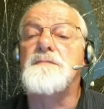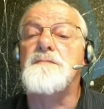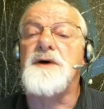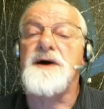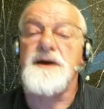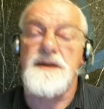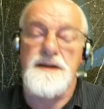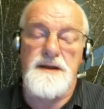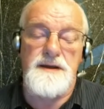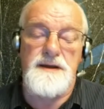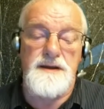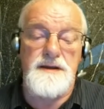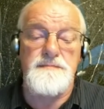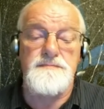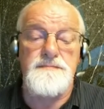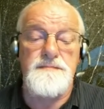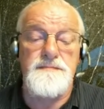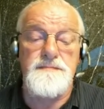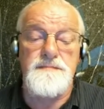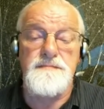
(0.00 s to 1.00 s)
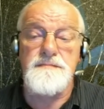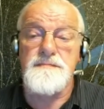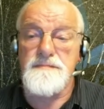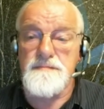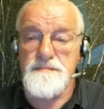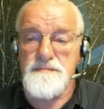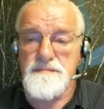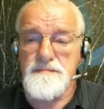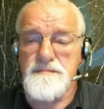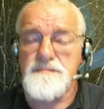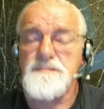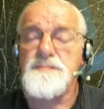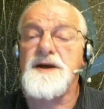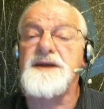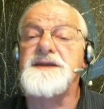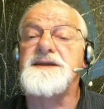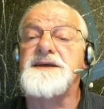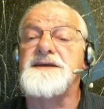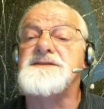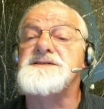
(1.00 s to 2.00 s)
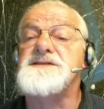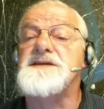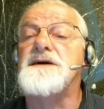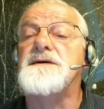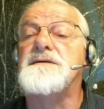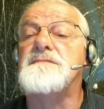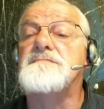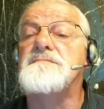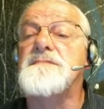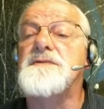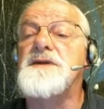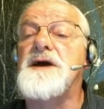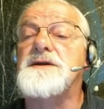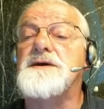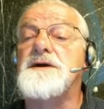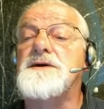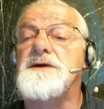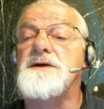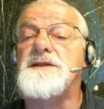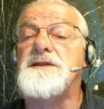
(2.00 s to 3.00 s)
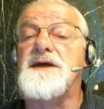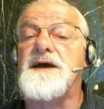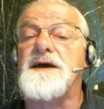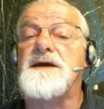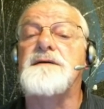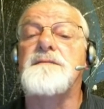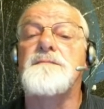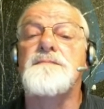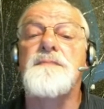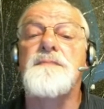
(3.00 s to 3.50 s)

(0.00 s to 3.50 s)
but uh, but it's uh, not a good thing.